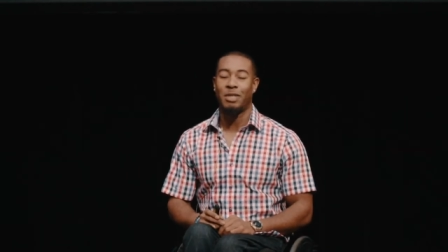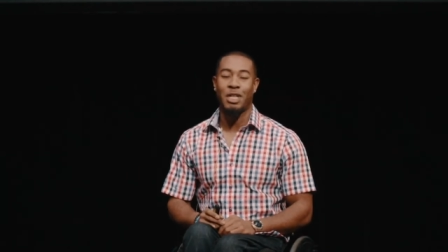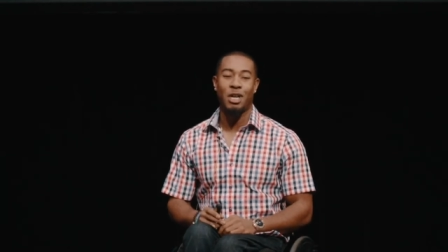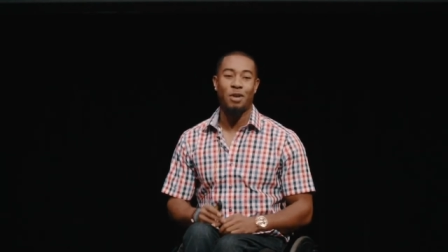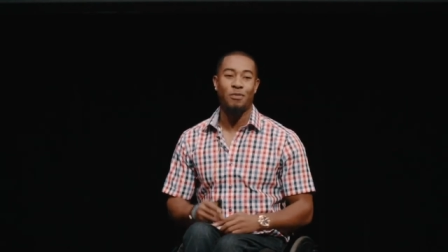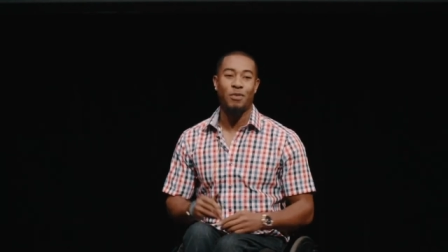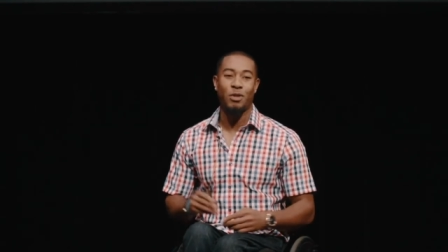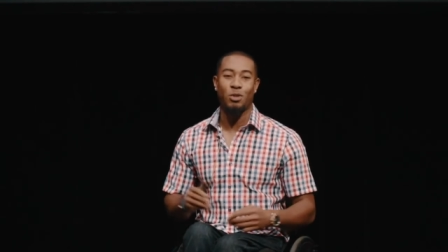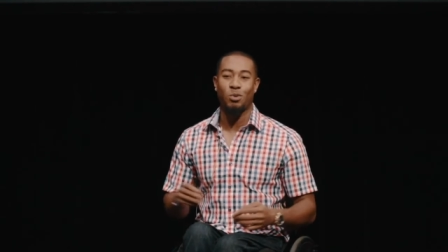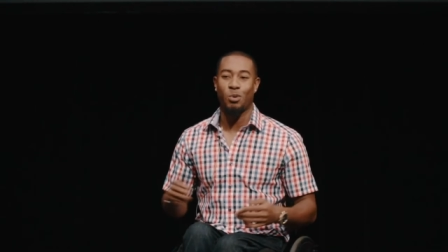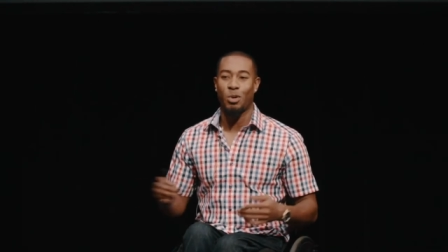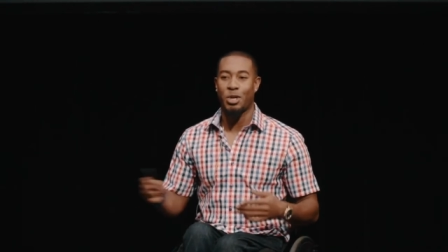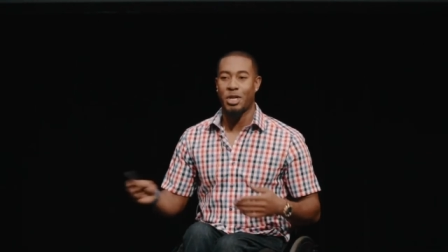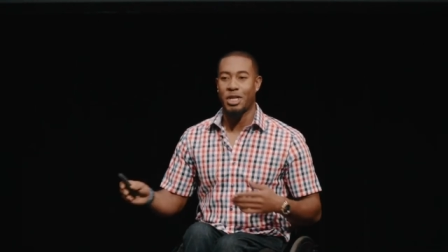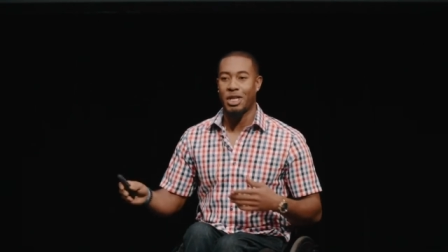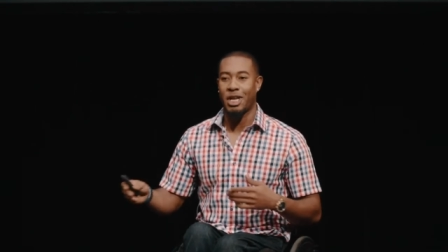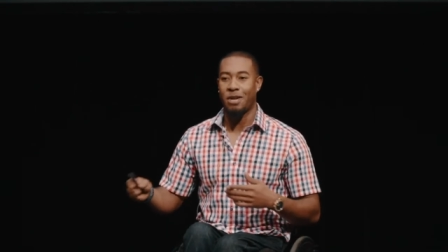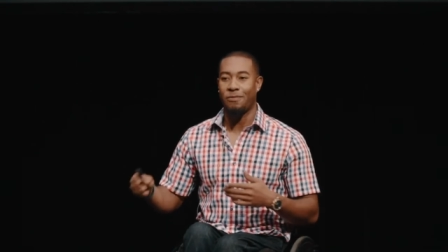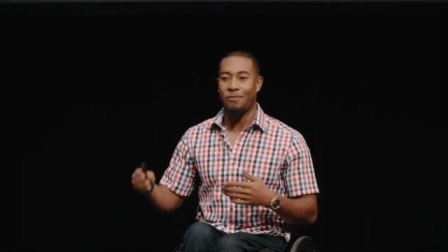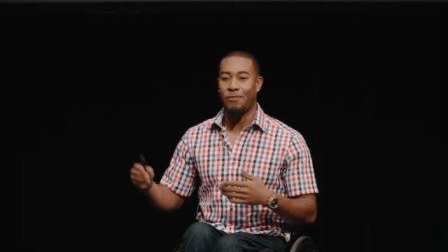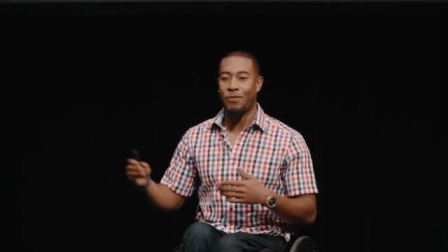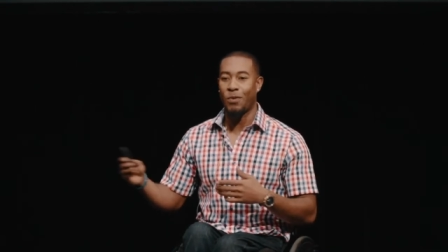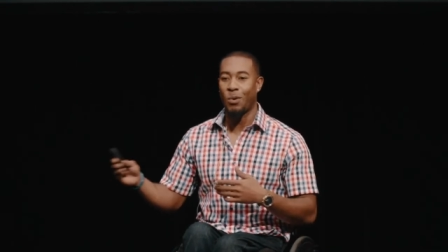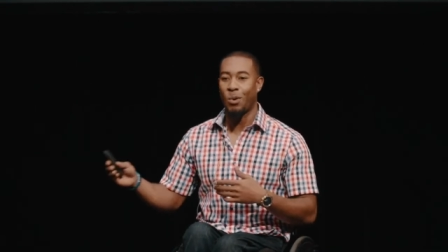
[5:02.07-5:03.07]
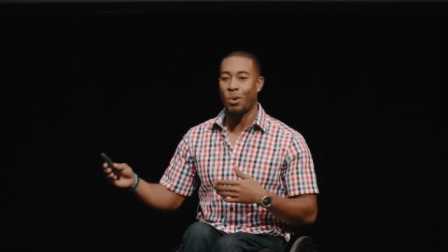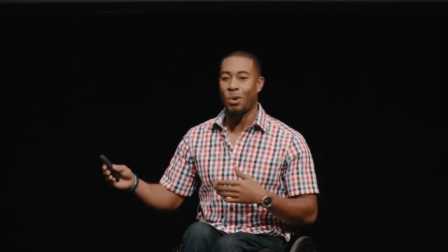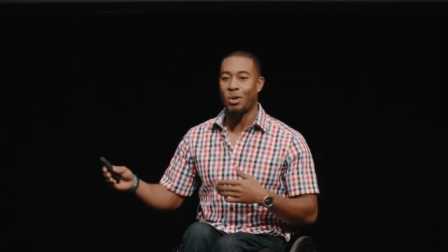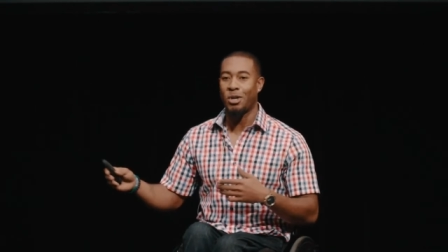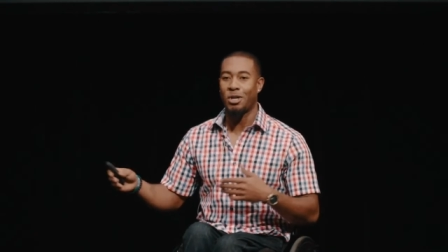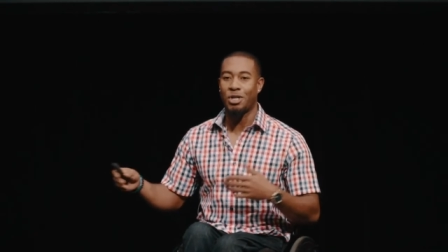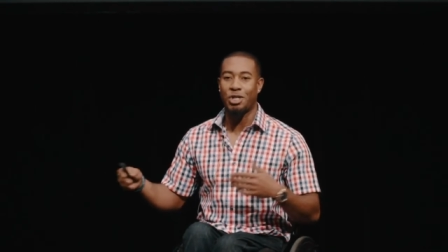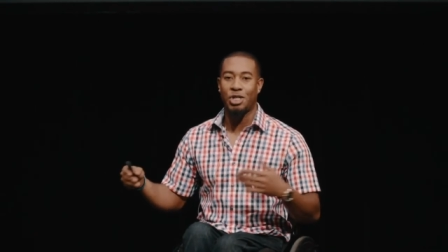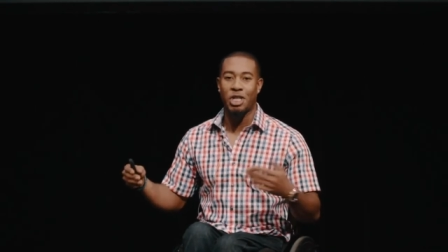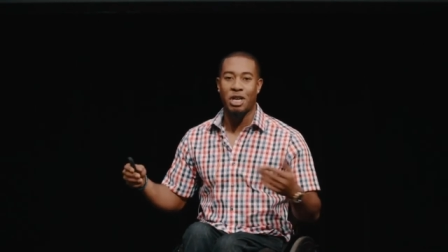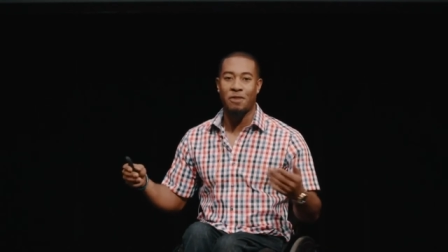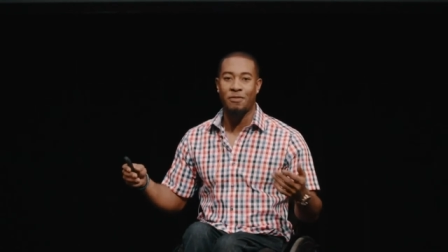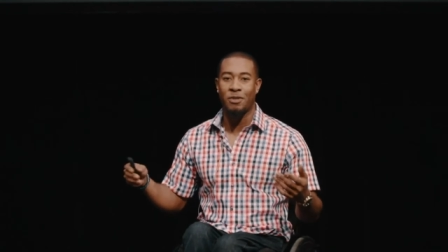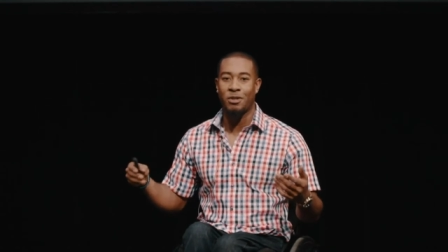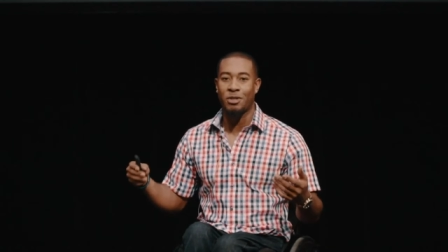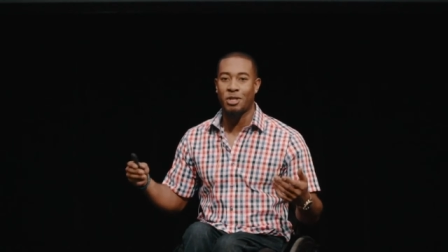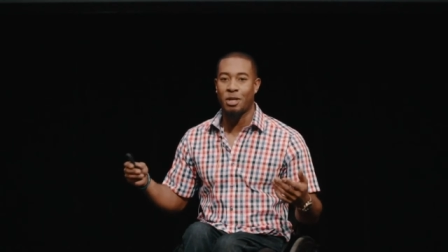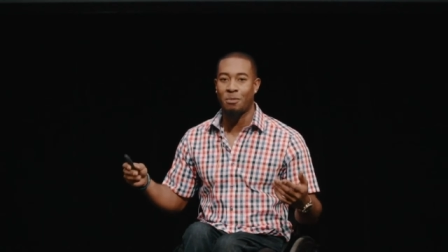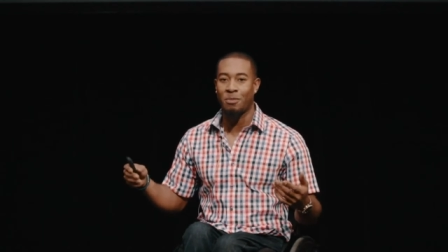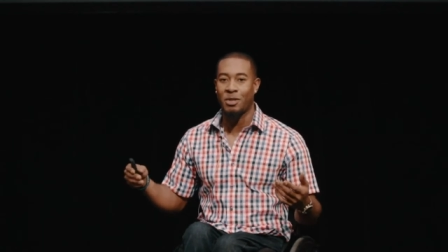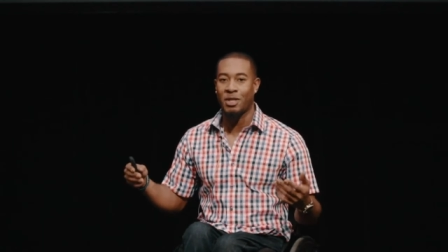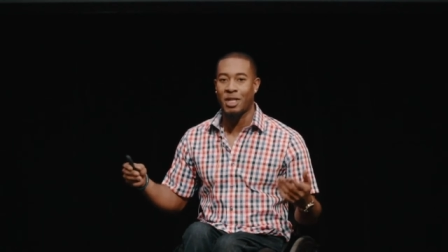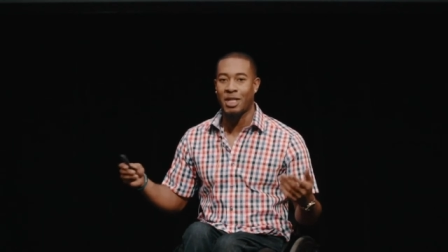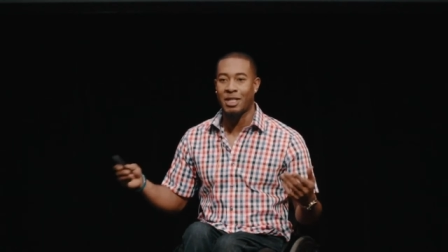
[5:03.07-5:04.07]
Now, if I was working at Ford or Chevy or
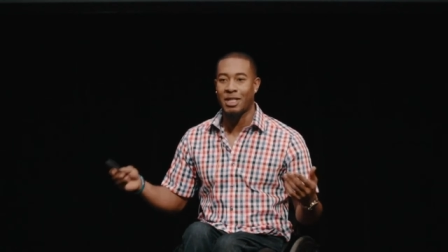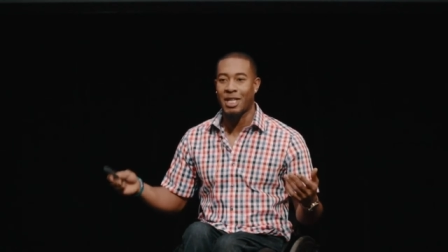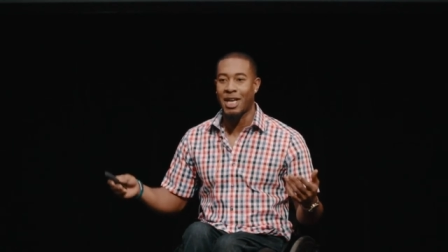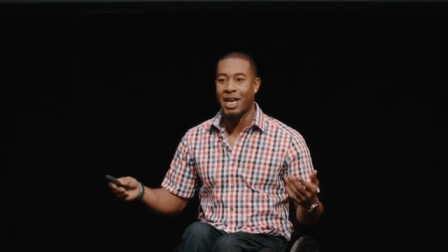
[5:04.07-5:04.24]
something like